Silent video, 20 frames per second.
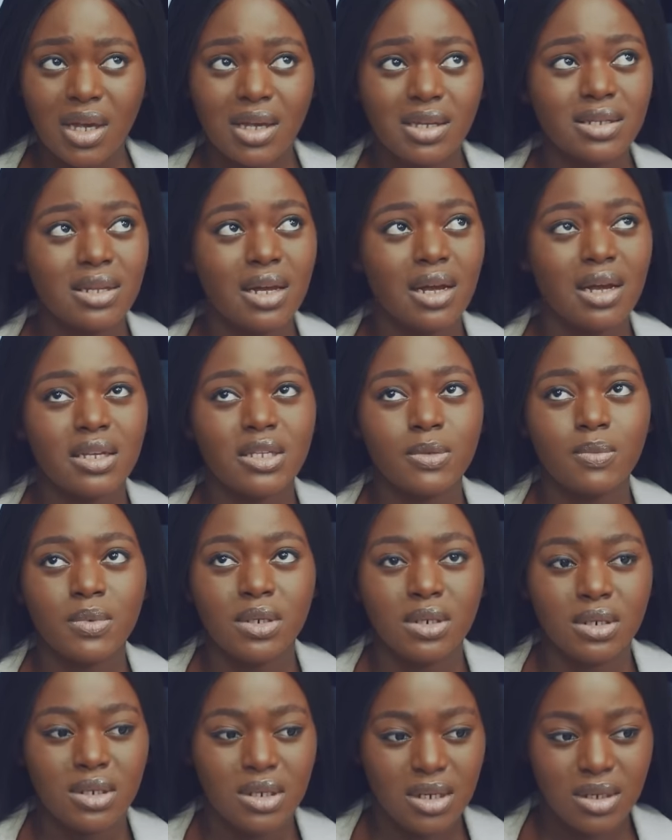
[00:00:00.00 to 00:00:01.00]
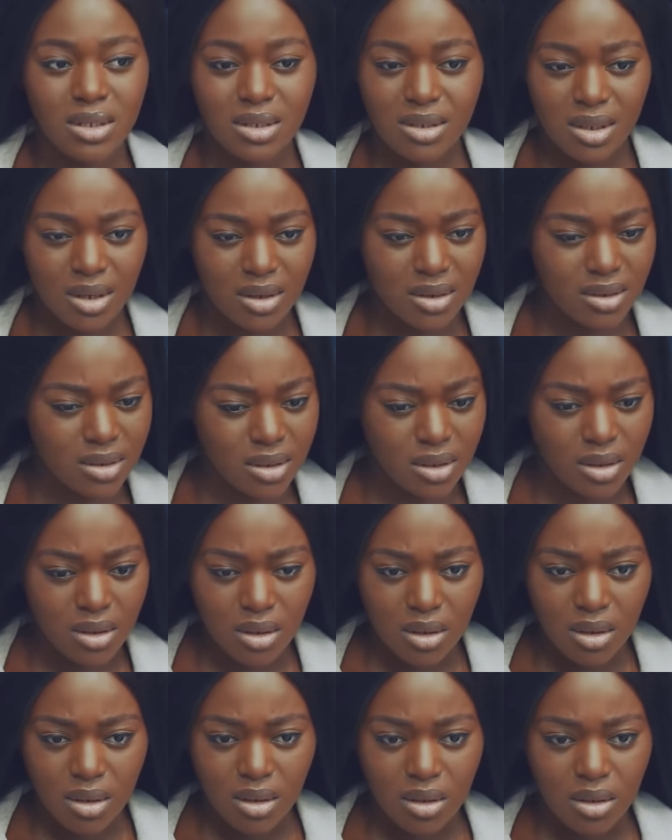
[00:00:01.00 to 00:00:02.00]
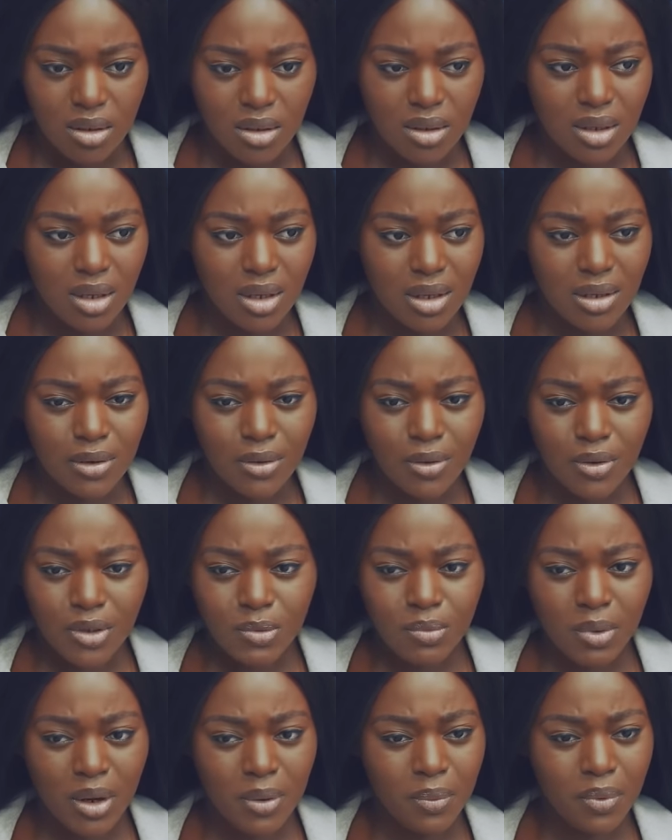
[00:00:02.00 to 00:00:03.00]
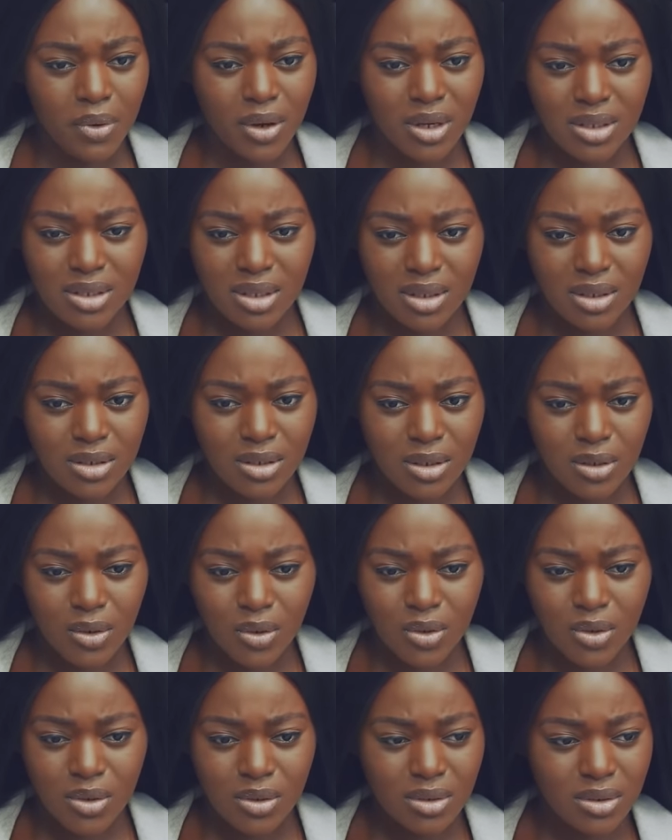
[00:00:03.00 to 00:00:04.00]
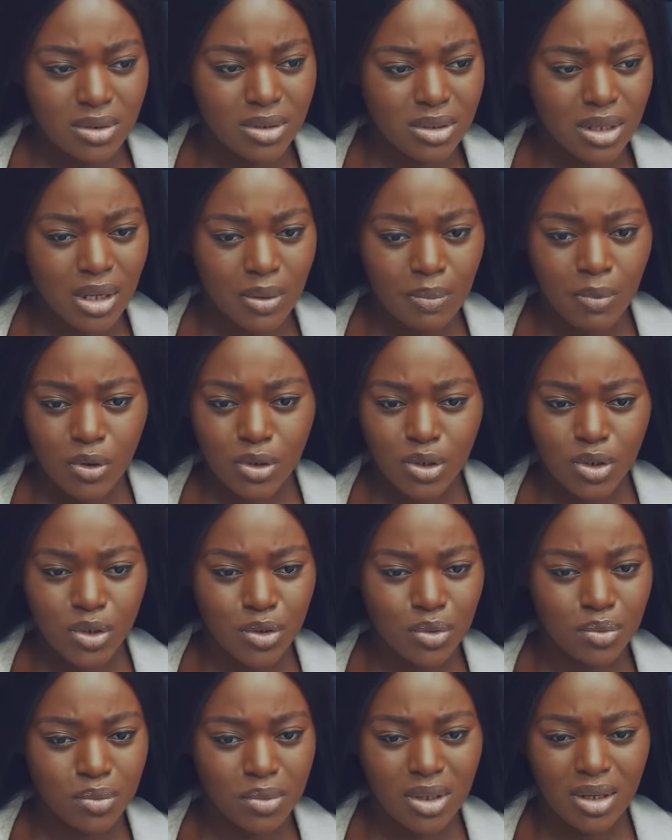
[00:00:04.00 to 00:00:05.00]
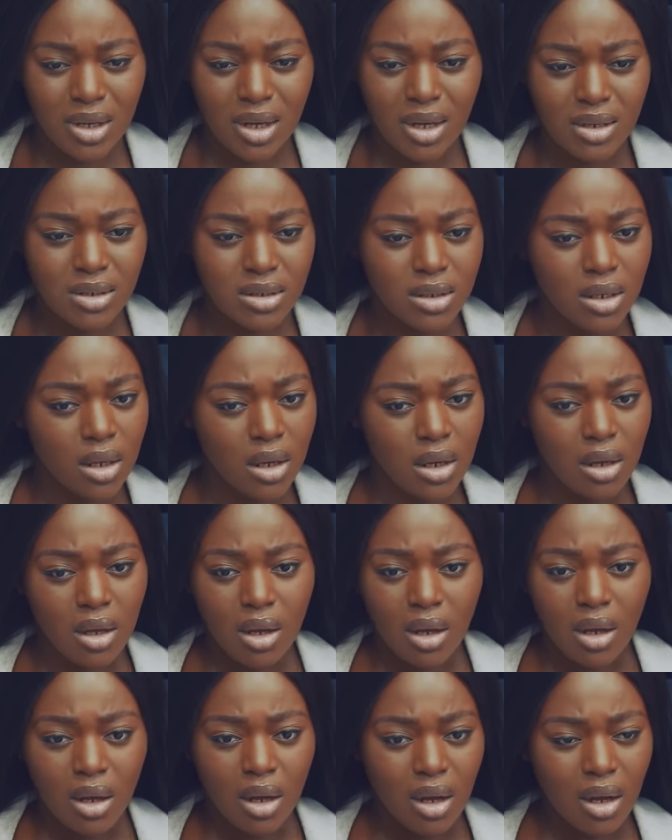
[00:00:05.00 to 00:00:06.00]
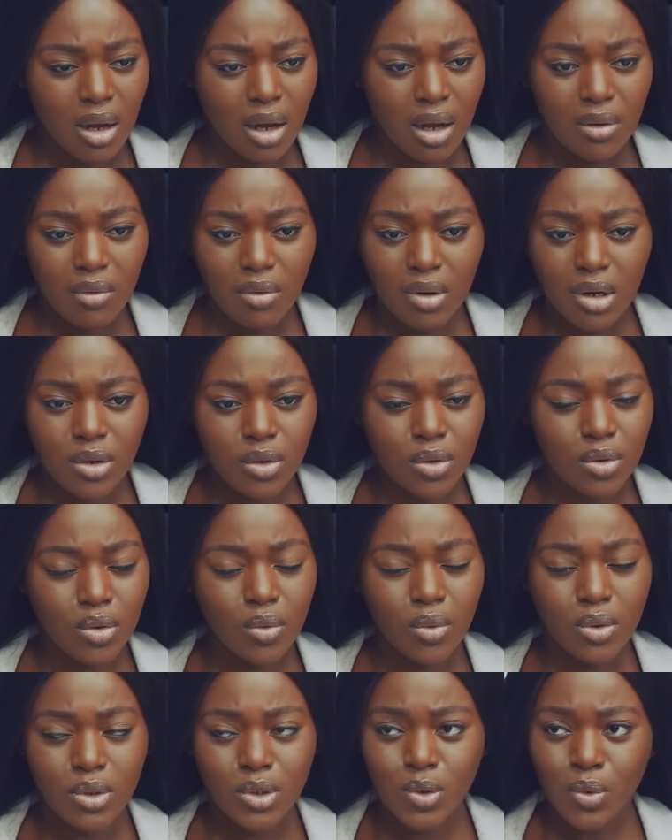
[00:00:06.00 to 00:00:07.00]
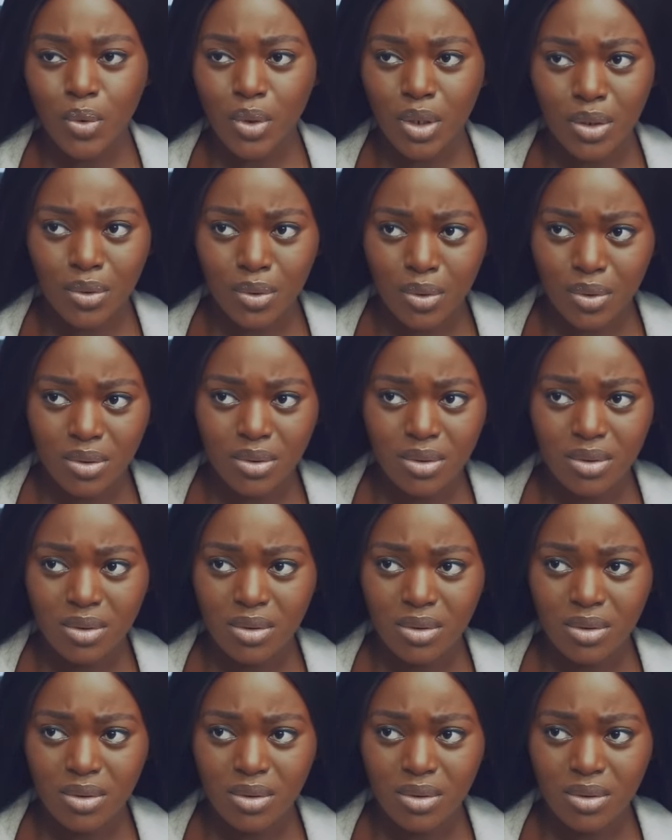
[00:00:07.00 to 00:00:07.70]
Kester has been distant. He ignores my presence. He doesn't say much to me. And I really don't know what's going on.